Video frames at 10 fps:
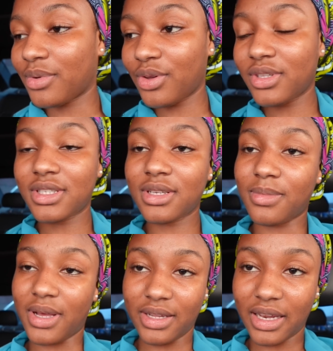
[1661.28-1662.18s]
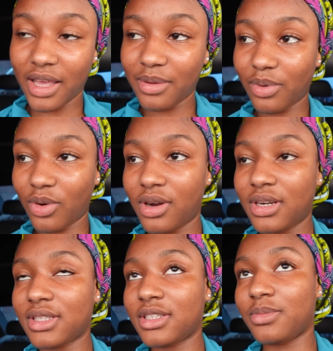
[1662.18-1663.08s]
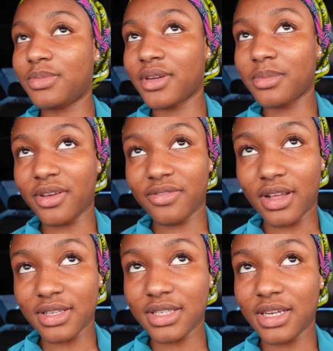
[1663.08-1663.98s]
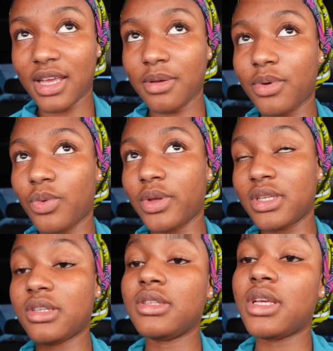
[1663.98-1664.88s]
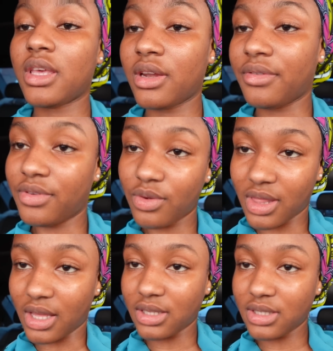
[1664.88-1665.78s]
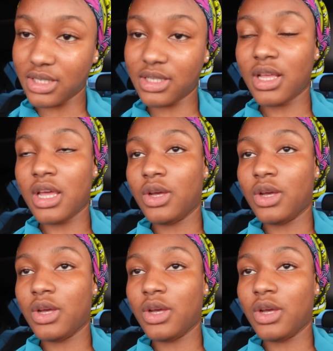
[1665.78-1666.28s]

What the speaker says: going to my neighbor to break my fast today, but we are still taking a few things